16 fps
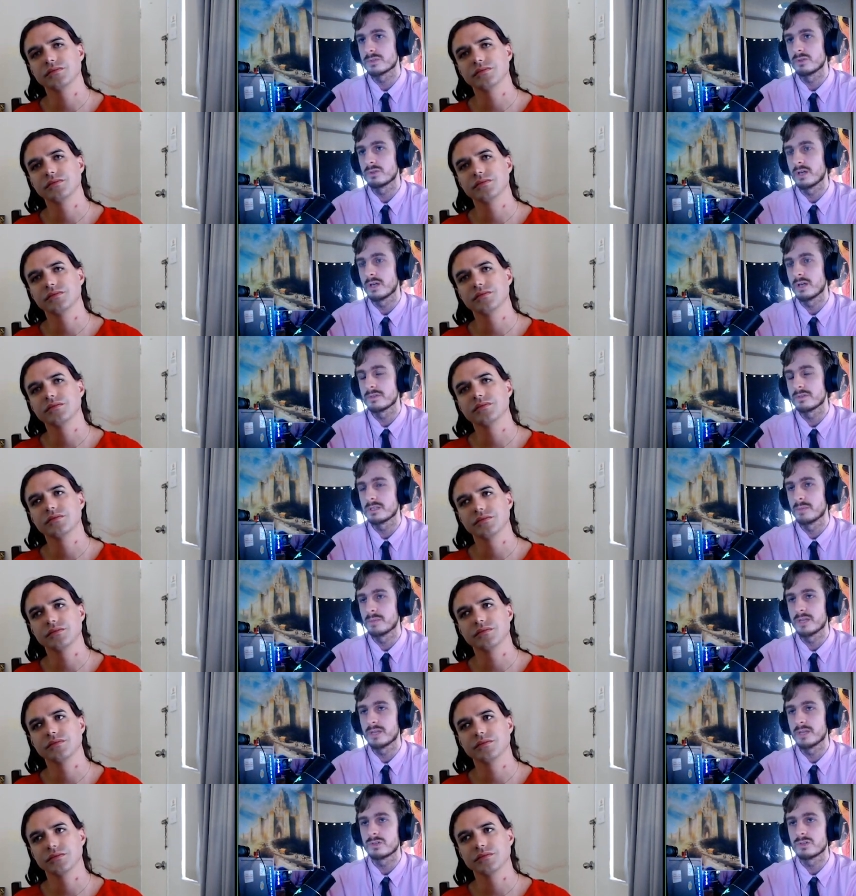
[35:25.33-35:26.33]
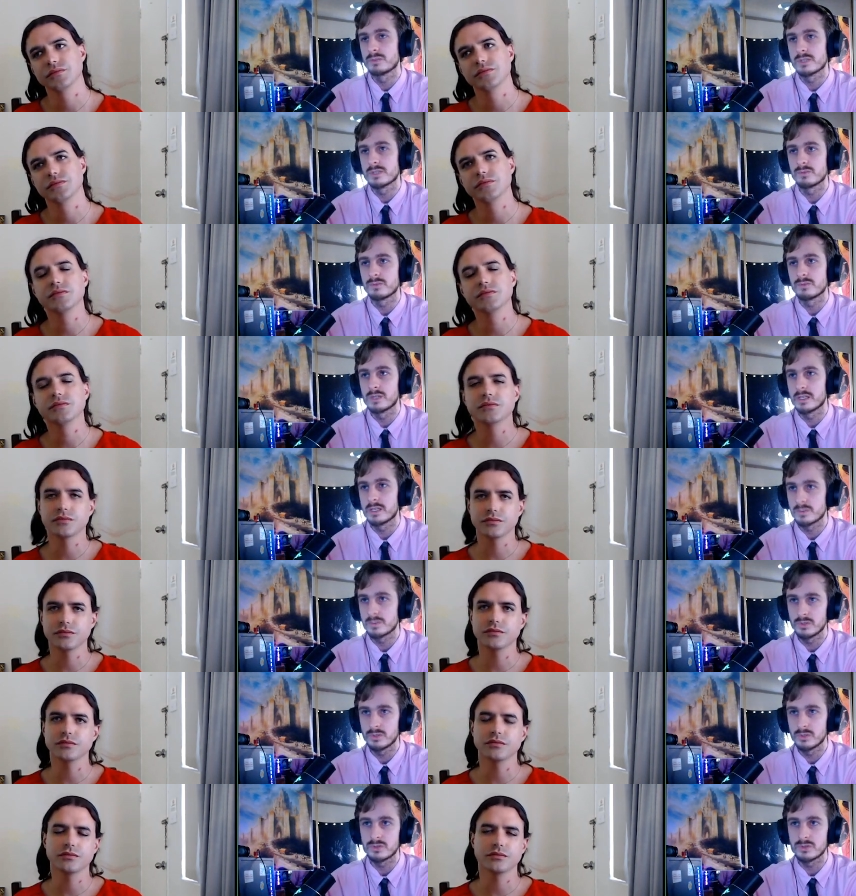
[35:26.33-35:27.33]
Speaker 1: have done bad jobs and realize what
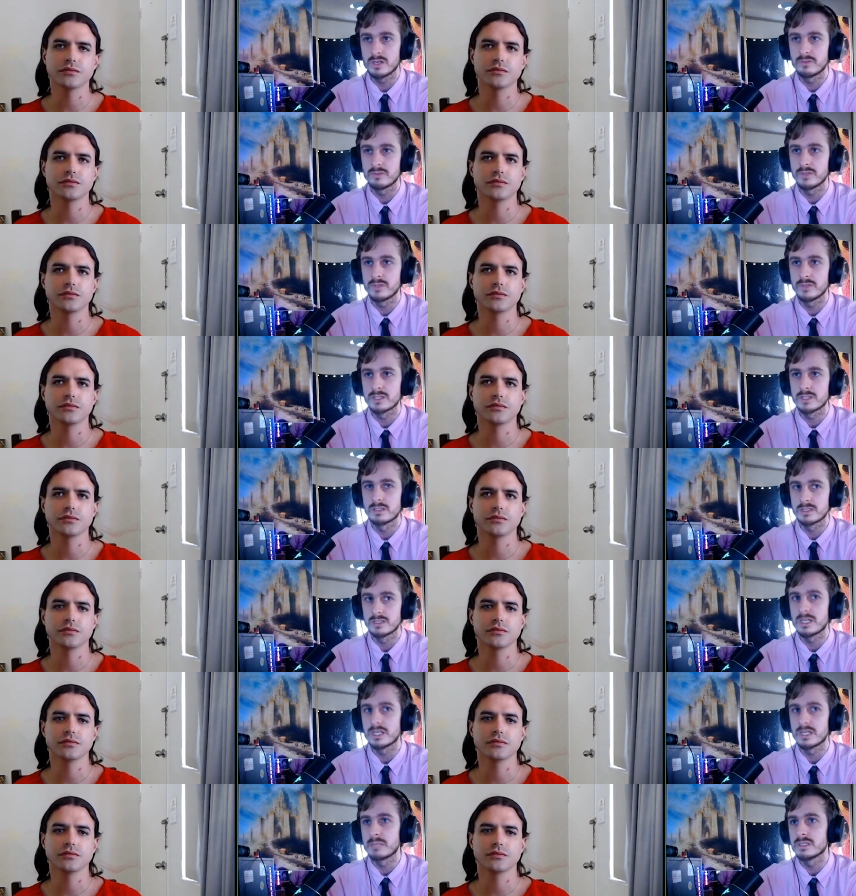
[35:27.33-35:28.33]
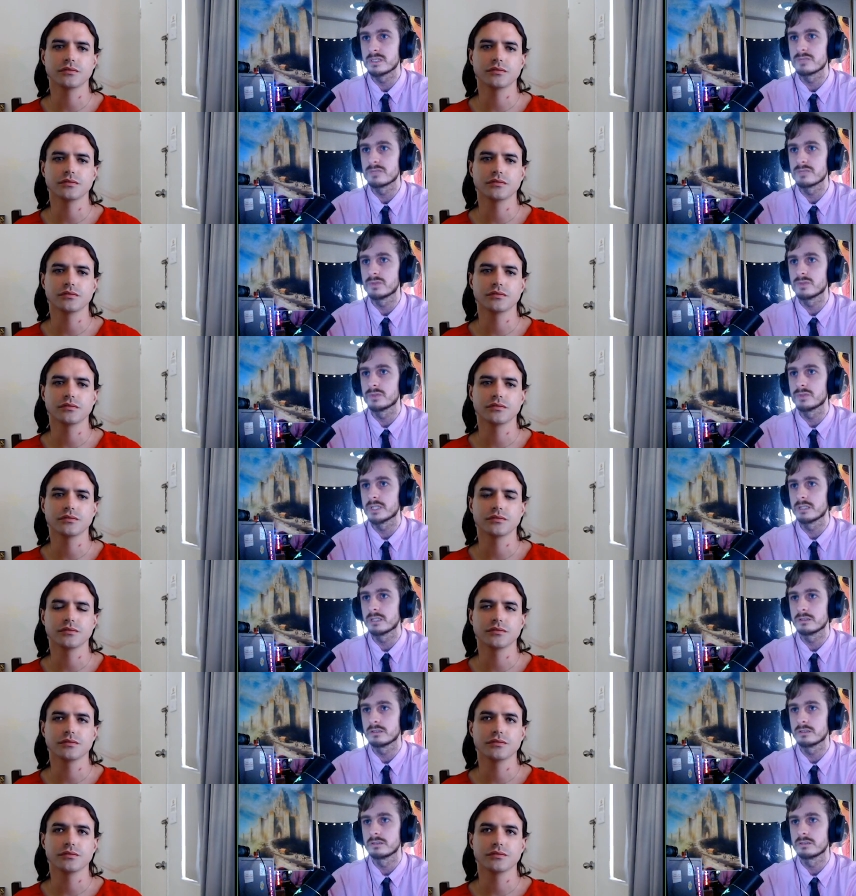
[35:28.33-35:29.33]
you're trying to fix, it's going to be a difficult thing
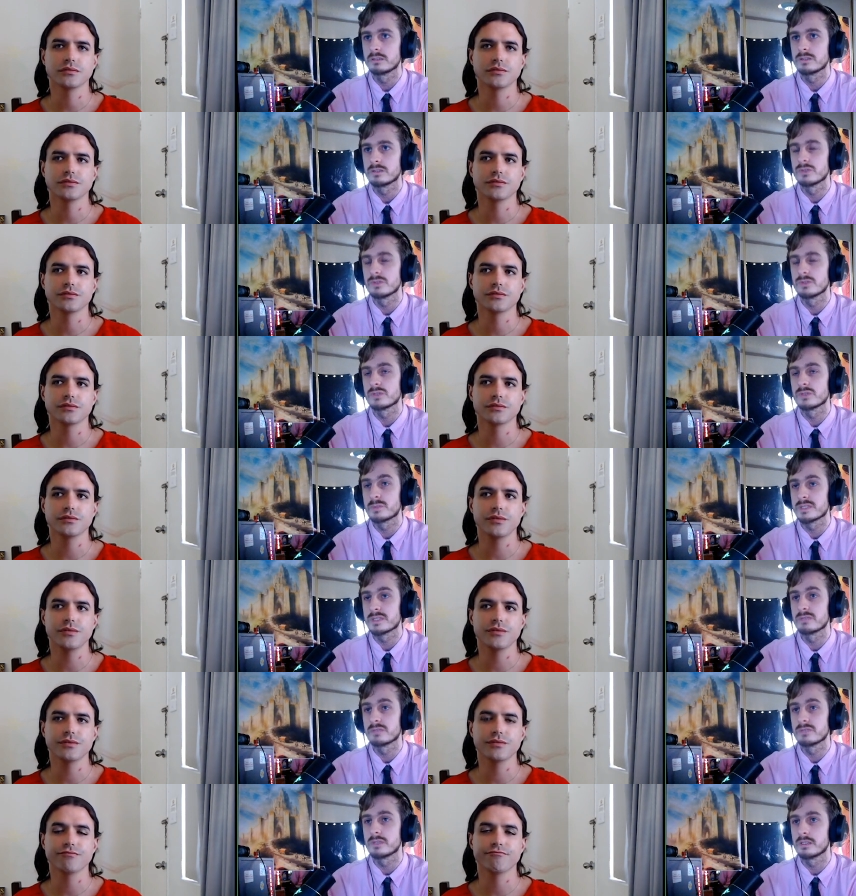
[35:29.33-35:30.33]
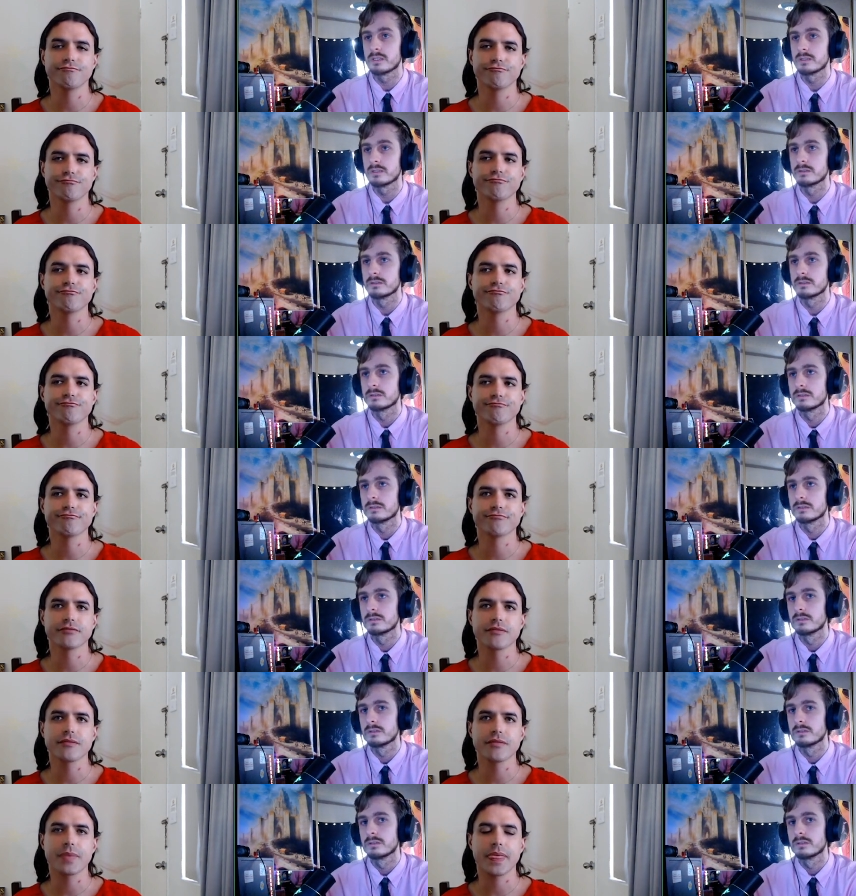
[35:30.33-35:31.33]
to do specifically.
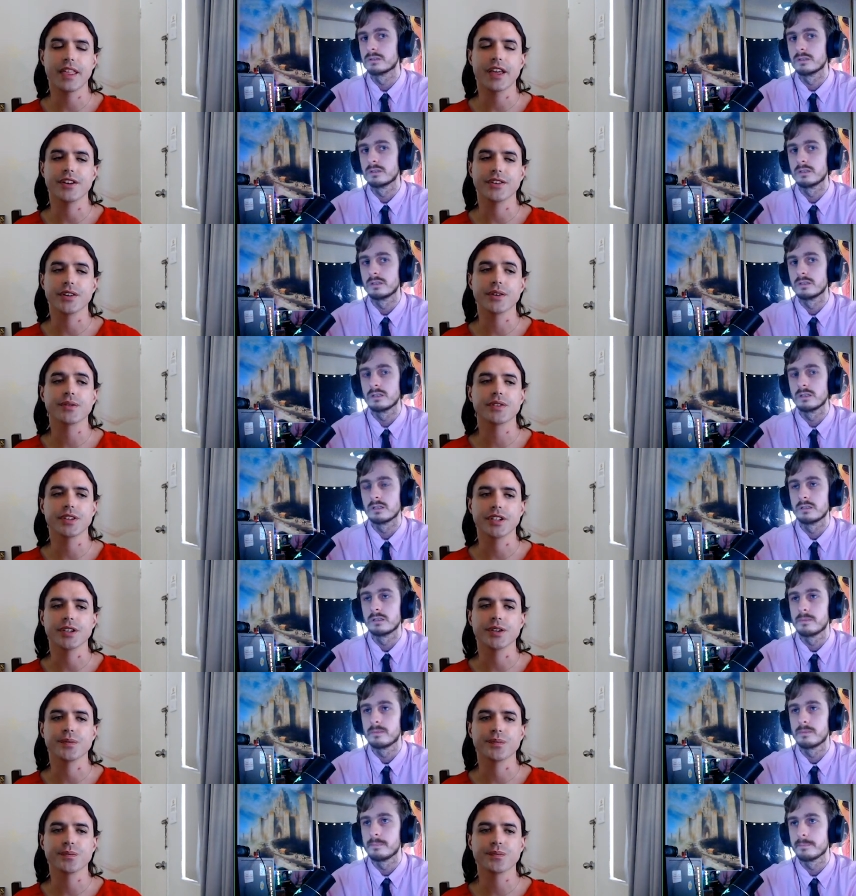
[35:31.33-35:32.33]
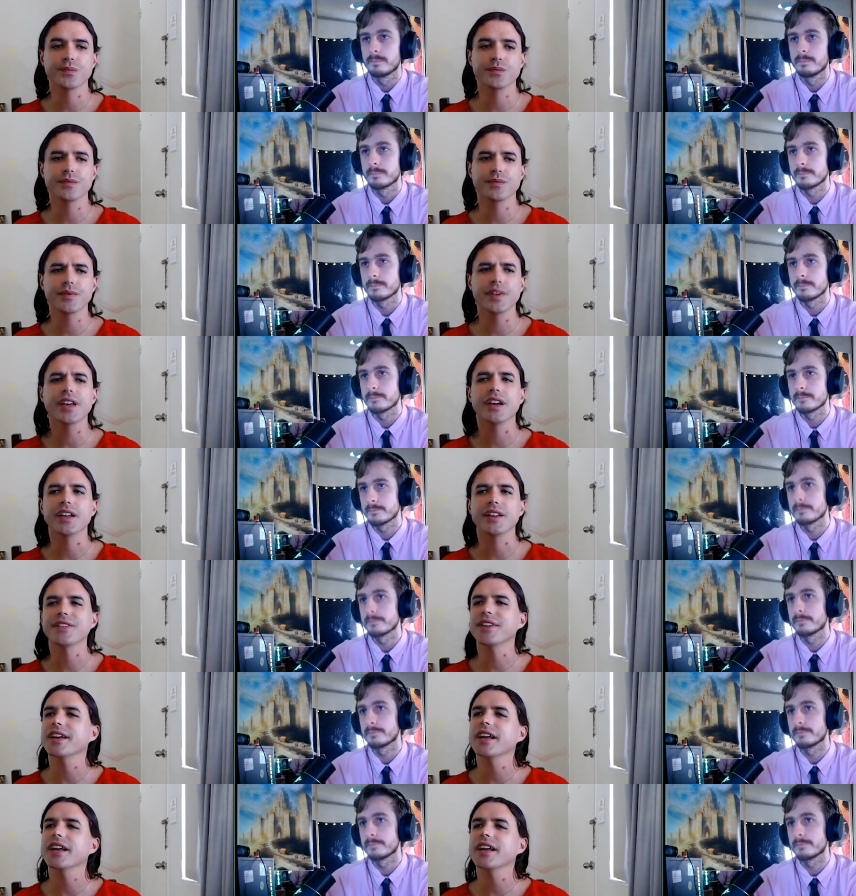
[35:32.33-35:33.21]
Speaker 2: Yeah, definitely. Yeah, it's like,